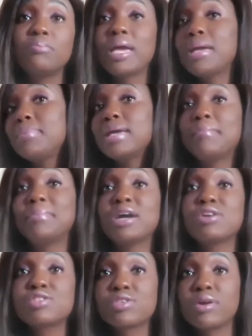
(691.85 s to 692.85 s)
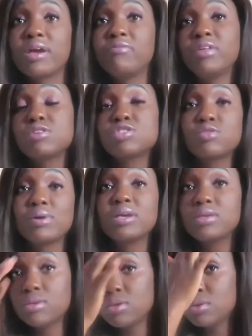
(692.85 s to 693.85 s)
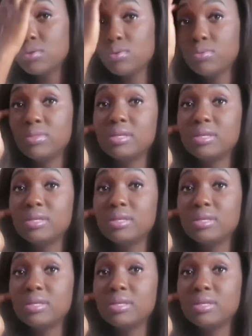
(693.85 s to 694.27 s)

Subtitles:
Maybe, I'm not sure if they're showing you